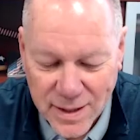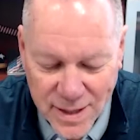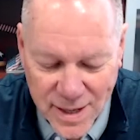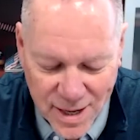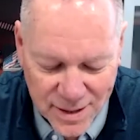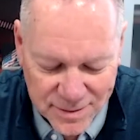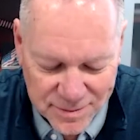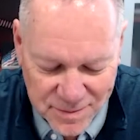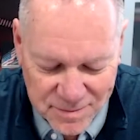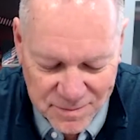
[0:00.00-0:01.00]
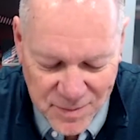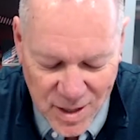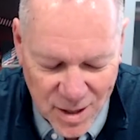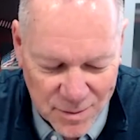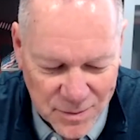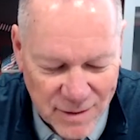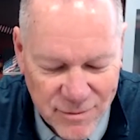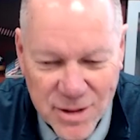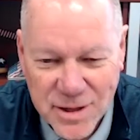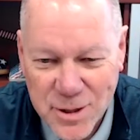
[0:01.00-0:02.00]
Yeah. We have
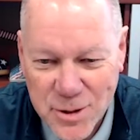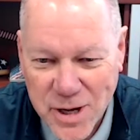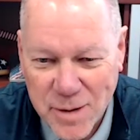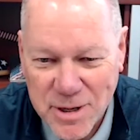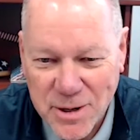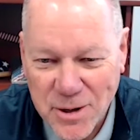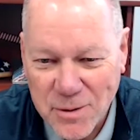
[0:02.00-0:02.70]
nothing new coming at all.